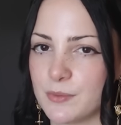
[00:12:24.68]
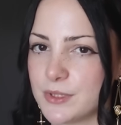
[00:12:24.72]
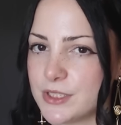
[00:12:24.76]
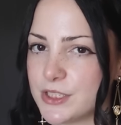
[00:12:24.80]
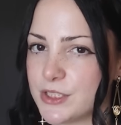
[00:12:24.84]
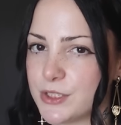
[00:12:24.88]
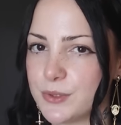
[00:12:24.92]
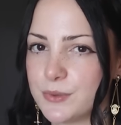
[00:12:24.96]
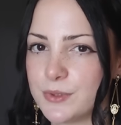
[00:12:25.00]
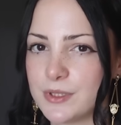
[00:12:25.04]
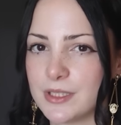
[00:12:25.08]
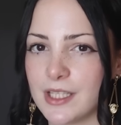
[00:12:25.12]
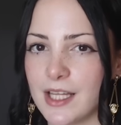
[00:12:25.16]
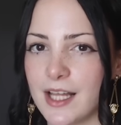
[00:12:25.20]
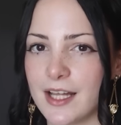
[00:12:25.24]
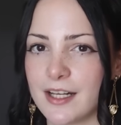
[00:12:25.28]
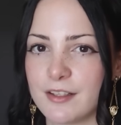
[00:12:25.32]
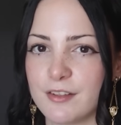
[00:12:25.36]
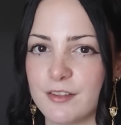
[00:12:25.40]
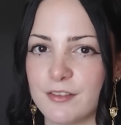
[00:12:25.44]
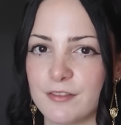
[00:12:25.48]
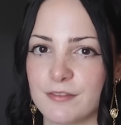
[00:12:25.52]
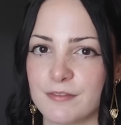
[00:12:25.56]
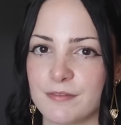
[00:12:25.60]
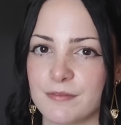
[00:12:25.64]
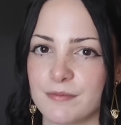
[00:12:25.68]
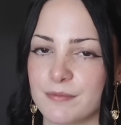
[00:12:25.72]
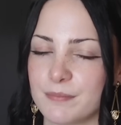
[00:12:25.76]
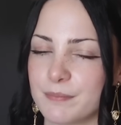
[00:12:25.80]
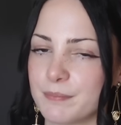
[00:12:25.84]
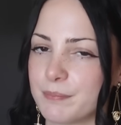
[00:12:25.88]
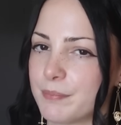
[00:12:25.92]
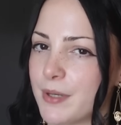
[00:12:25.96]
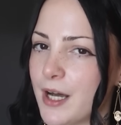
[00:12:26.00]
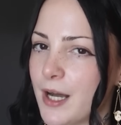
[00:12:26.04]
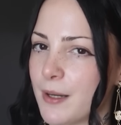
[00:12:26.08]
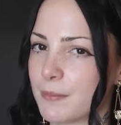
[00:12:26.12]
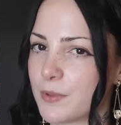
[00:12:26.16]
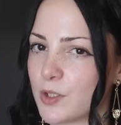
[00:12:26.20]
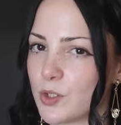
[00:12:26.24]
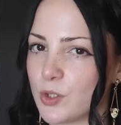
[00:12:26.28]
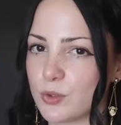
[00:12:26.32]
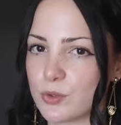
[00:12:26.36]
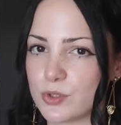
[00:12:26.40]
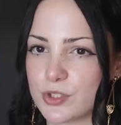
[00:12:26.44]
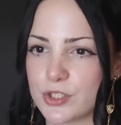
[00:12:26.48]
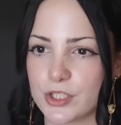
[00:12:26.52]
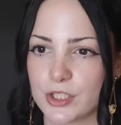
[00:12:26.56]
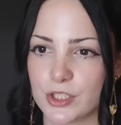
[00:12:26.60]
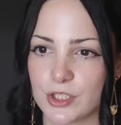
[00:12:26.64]
would do a lot of pop
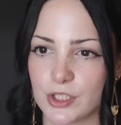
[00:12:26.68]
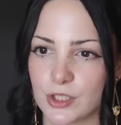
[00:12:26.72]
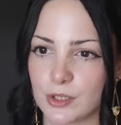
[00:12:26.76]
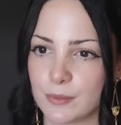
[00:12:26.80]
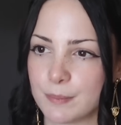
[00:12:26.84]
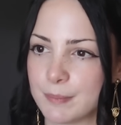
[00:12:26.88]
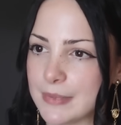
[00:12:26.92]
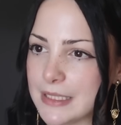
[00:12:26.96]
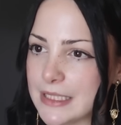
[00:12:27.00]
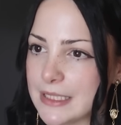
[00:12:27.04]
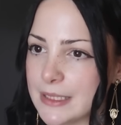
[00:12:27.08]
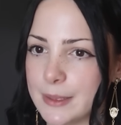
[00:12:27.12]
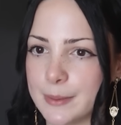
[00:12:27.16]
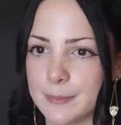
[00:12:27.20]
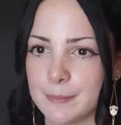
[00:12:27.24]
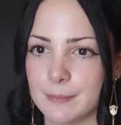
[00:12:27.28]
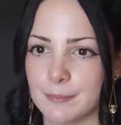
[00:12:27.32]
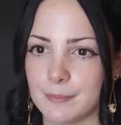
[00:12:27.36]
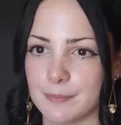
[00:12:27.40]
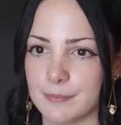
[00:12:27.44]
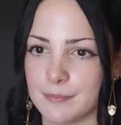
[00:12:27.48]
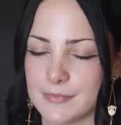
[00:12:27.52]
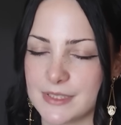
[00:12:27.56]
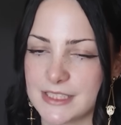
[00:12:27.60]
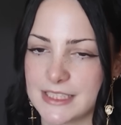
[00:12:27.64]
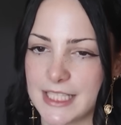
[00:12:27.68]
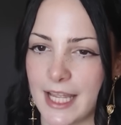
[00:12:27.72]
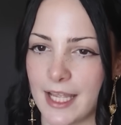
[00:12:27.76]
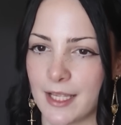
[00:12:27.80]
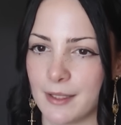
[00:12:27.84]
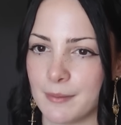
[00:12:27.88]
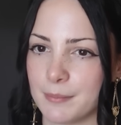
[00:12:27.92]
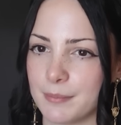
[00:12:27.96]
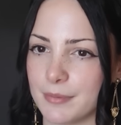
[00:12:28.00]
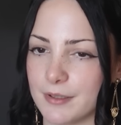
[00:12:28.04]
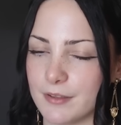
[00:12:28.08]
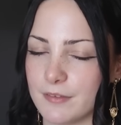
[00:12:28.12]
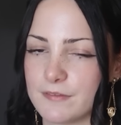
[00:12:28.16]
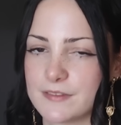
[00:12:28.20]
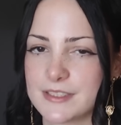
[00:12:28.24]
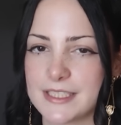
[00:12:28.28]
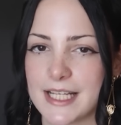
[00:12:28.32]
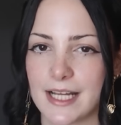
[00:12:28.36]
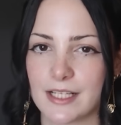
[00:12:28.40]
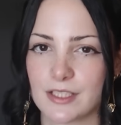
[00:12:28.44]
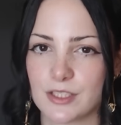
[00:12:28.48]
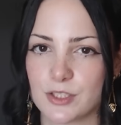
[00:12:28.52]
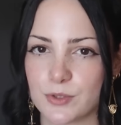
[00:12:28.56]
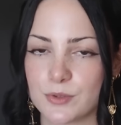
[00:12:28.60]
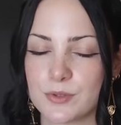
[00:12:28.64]
culture meme type of
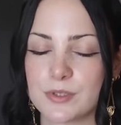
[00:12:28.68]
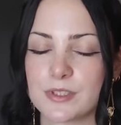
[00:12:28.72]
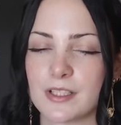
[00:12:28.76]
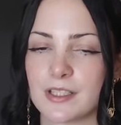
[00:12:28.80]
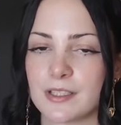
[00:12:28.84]
tattoos